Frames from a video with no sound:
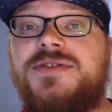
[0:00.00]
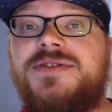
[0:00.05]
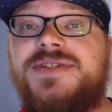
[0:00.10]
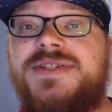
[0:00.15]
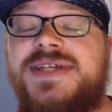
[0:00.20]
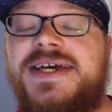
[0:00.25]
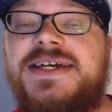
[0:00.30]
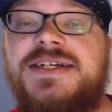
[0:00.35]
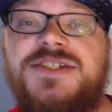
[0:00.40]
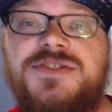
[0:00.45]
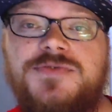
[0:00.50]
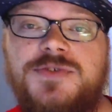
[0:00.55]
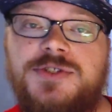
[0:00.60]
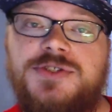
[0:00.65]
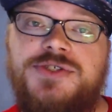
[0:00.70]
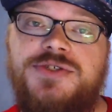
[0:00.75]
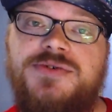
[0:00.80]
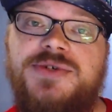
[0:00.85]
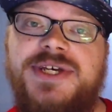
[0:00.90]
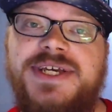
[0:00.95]
Thanks for
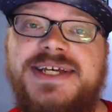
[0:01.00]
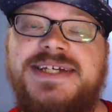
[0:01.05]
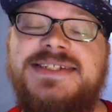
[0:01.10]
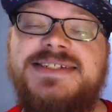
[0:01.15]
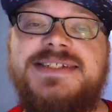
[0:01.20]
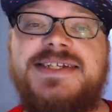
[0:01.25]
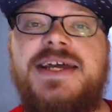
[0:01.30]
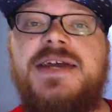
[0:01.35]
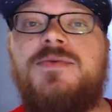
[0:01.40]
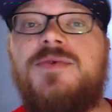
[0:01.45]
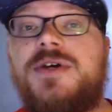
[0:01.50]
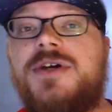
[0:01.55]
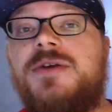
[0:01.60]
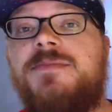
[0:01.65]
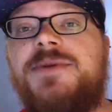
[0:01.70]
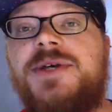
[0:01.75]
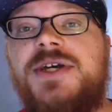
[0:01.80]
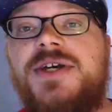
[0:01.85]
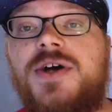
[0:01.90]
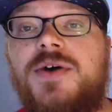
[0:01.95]
tuning in. Today we're going to
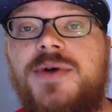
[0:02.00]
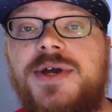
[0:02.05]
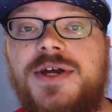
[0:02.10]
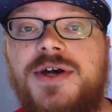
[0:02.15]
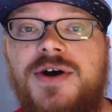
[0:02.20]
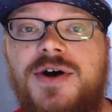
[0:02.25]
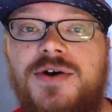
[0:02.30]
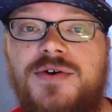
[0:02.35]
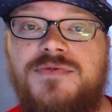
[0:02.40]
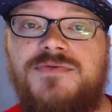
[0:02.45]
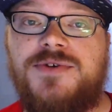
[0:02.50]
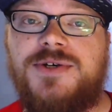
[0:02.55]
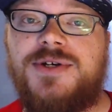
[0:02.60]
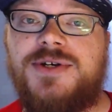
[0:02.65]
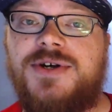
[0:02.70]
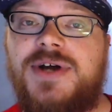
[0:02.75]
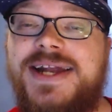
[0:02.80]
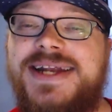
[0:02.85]
be going over